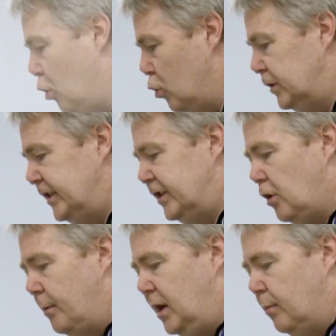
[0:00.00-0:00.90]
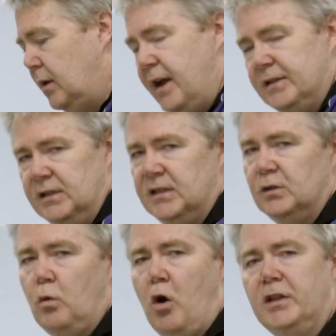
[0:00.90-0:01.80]
all DCI media players, and this
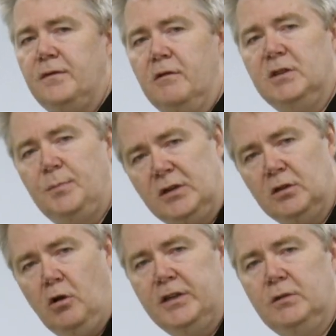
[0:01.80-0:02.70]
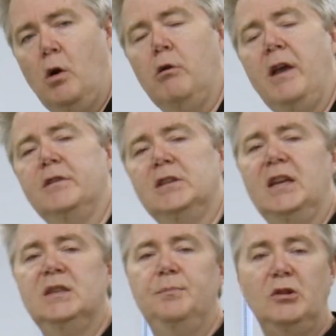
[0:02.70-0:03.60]
is why it's very specialised and why we have to
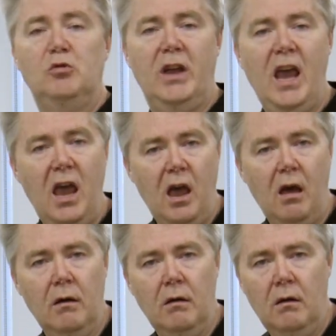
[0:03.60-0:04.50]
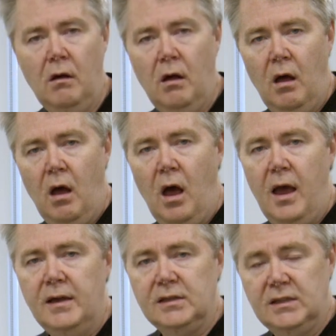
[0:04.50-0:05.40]
take special care
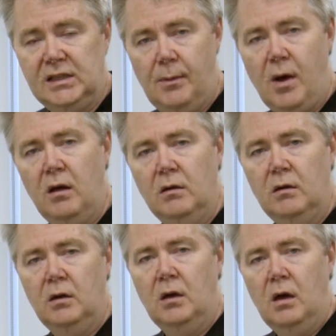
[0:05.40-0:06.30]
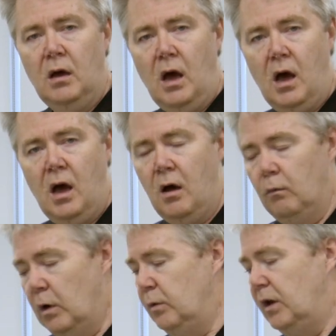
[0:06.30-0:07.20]
as a cinema
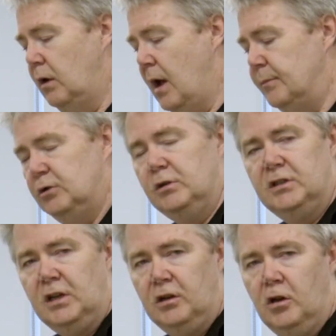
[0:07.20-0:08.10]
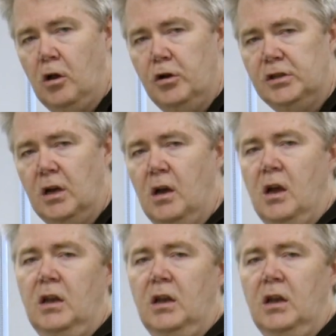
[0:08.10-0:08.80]
when it comes to extended closure.